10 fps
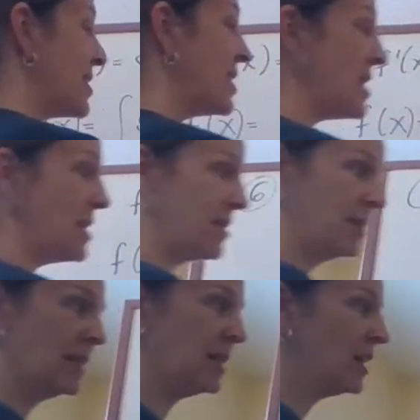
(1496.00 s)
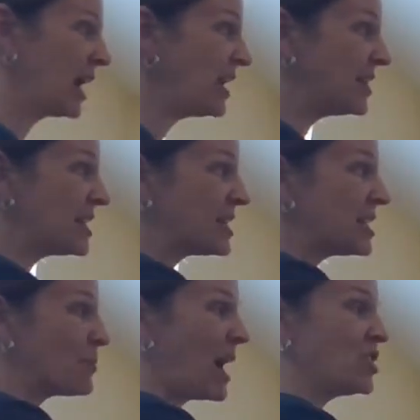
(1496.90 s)
c. Hey, this
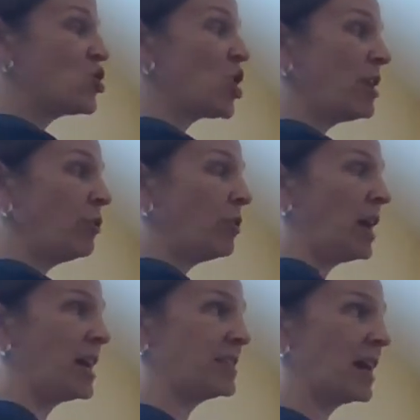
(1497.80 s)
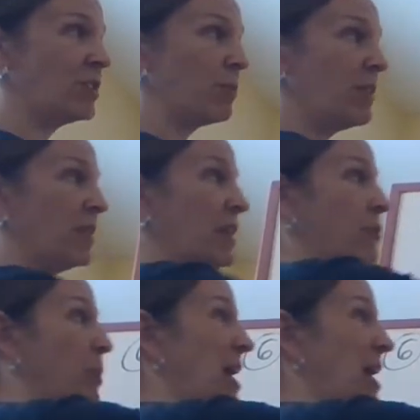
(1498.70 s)
is my general antiderivative,